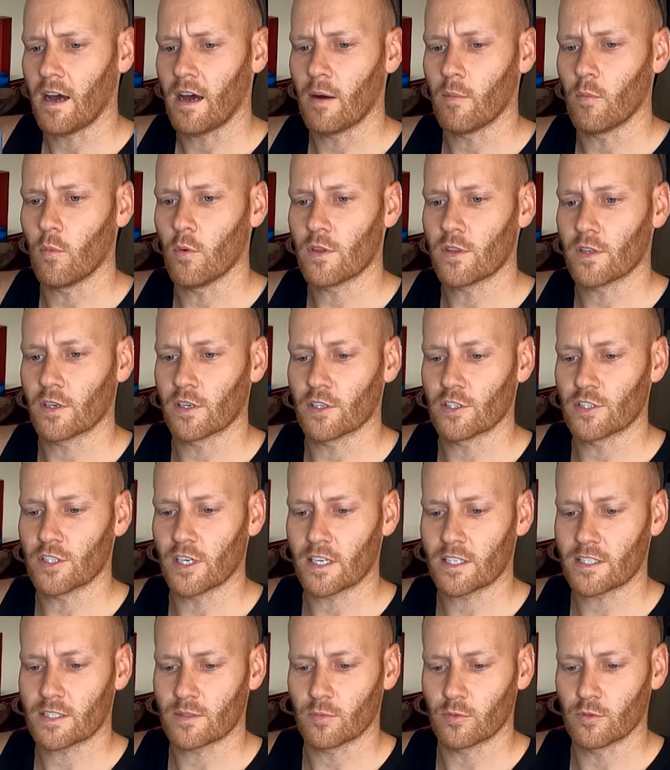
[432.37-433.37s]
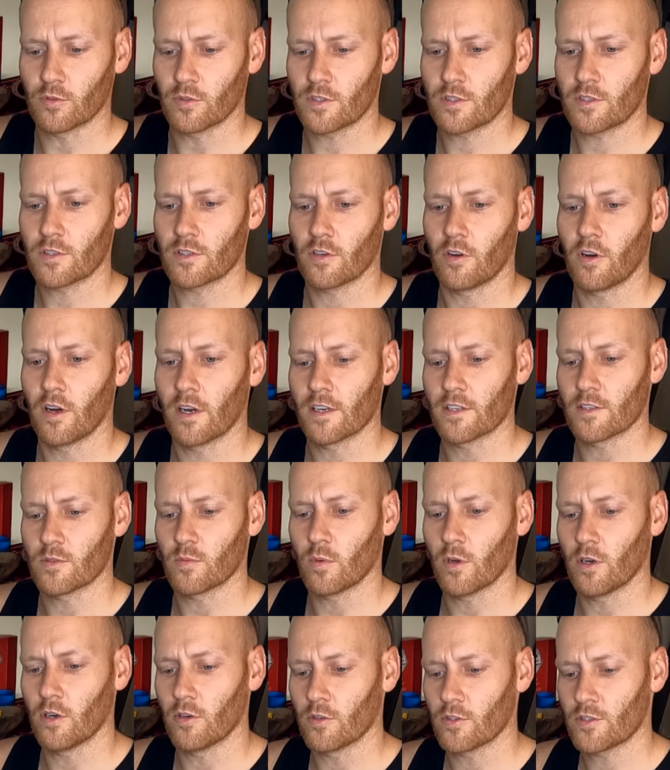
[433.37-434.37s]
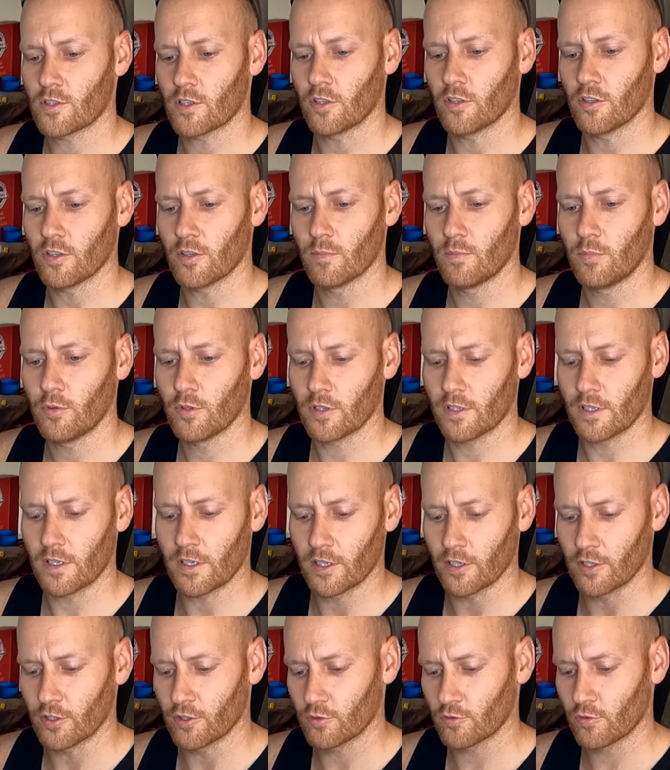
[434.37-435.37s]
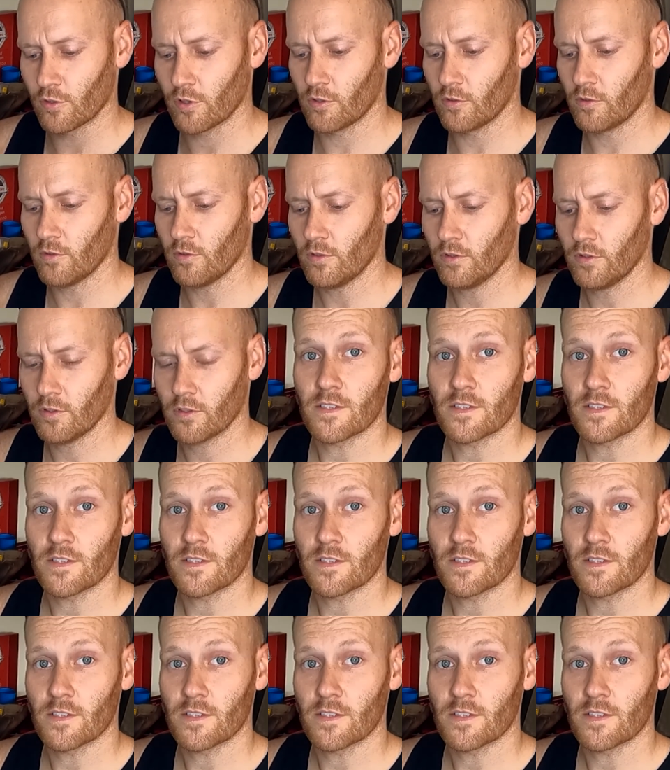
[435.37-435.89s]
with an adjustable side as well. So you can put it in a drill.